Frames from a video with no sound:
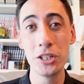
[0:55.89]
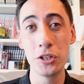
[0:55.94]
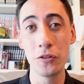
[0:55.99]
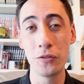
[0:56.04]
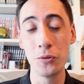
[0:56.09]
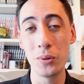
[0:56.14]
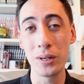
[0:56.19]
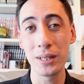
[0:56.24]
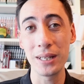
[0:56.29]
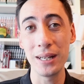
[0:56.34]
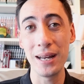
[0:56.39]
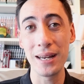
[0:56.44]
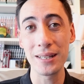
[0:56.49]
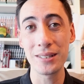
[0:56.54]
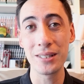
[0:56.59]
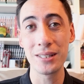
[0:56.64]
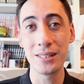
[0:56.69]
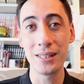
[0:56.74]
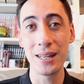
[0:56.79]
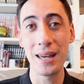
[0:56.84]
So if you want to get
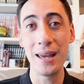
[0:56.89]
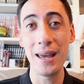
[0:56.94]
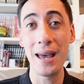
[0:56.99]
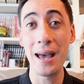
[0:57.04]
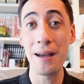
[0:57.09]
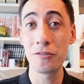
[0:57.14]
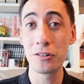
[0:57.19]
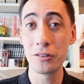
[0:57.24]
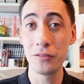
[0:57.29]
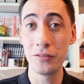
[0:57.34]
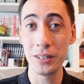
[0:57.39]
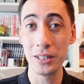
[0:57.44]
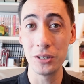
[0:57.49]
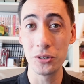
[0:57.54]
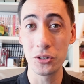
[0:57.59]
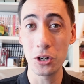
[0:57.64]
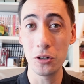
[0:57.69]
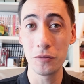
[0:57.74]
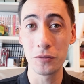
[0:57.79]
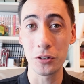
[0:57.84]
access to that after the
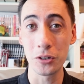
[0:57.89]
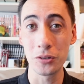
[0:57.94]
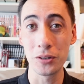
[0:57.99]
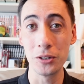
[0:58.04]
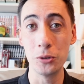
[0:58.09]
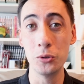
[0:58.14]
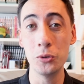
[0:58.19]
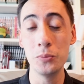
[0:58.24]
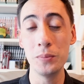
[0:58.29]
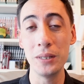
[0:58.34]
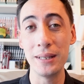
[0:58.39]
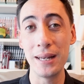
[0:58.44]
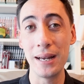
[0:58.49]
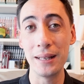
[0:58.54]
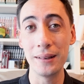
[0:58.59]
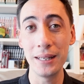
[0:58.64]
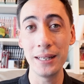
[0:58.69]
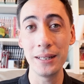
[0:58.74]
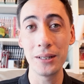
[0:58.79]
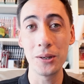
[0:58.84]
video is over, there will be
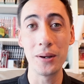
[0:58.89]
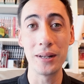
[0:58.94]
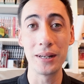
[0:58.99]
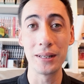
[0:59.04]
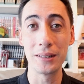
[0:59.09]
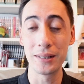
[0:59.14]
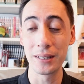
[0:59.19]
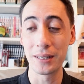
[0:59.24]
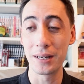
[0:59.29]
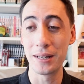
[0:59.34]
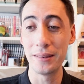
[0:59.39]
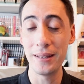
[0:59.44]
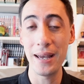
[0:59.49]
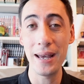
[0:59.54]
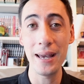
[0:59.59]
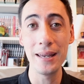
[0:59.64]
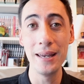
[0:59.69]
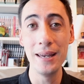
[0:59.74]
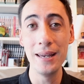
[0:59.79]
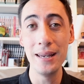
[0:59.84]
that link. Go ahead and click on
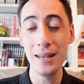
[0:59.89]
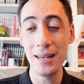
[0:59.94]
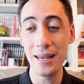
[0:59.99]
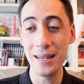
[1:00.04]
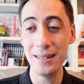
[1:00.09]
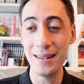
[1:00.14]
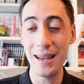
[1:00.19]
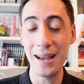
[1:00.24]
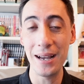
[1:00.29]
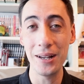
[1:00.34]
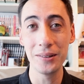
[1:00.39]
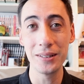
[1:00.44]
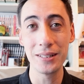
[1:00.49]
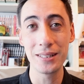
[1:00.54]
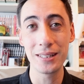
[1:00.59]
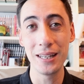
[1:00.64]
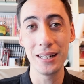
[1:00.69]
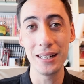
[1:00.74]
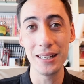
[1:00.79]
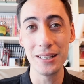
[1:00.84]
that. And now
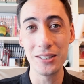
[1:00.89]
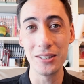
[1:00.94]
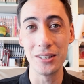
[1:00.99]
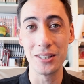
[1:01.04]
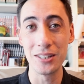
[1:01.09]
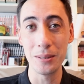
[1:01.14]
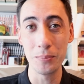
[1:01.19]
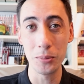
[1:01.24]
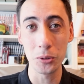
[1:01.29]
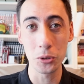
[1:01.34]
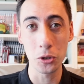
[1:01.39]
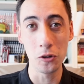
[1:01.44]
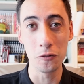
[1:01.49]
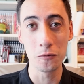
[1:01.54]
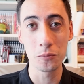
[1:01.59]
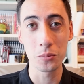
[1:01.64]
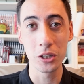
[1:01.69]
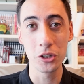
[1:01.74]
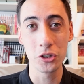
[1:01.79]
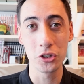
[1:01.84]
let's get into the simple
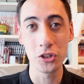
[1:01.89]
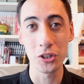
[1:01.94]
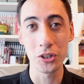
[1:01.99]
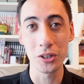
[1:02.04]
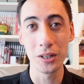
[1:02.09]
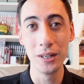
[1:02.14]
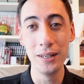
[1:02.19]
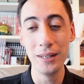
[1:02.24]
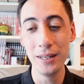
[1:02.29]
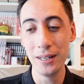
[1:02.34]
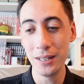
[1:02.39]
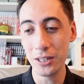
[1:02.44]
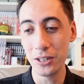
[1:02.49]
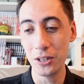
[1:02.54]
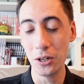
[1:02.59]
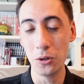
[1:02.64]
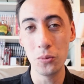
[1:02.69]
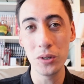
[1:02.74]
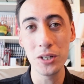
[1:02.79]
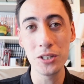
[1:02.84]
golf preacher.
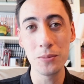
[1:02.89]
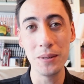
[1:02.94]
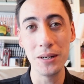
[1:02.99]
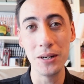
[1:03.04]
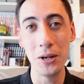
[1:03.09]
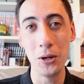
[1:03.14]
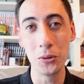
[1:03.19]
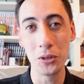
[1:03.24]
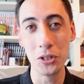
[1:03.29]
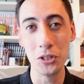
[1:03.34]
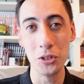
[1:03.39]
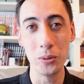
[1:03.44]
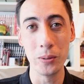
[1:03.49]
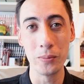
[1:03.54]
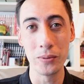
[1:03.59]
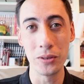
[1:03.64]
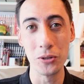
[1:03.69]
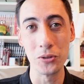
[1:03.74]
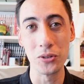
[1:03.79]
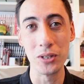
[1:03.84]
You know, what is Ben Hogan
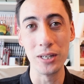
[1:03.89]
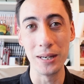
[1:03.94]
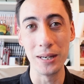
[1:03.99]
doing with those